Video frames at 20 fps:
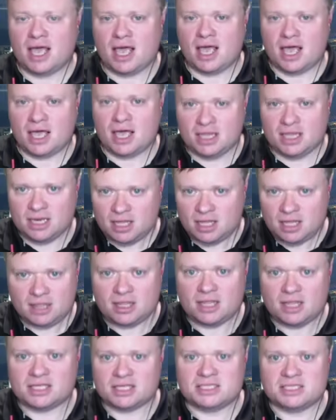and then and
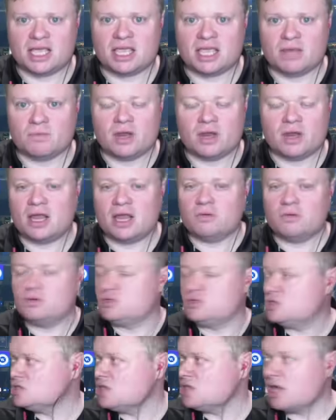then the second one and it was
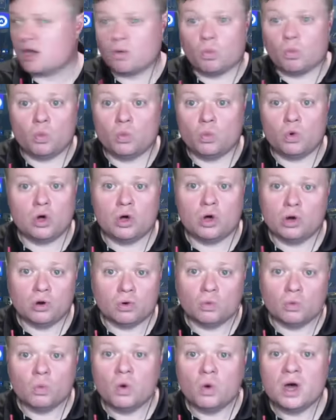just like whoa
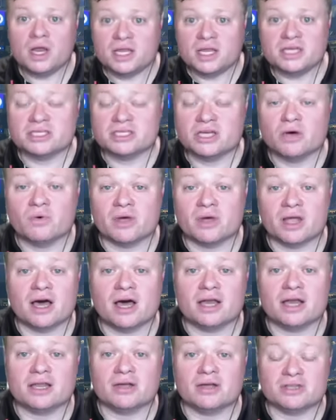what is going
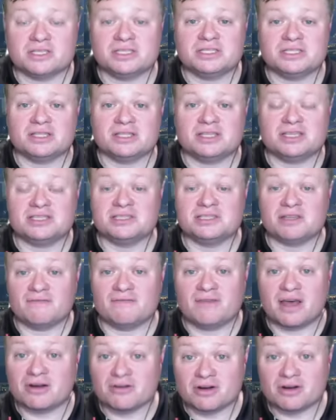on here this is this is a
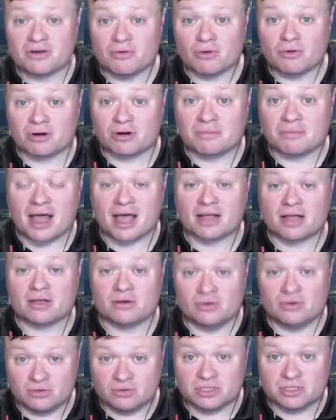veteran quarterback
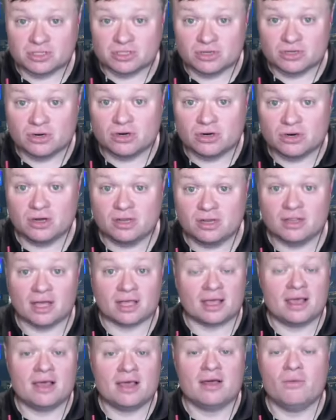who is good
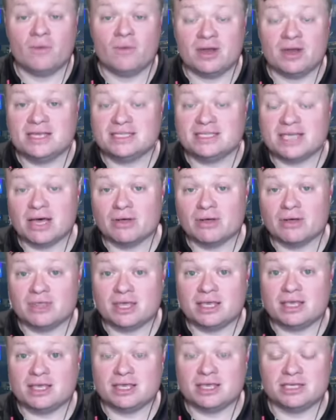like when he's
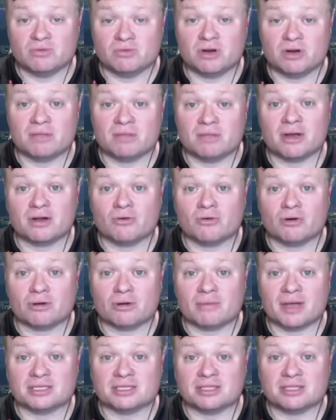healthy he's one of the better
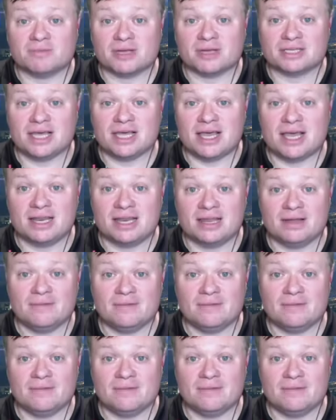quarterbacks in the big 10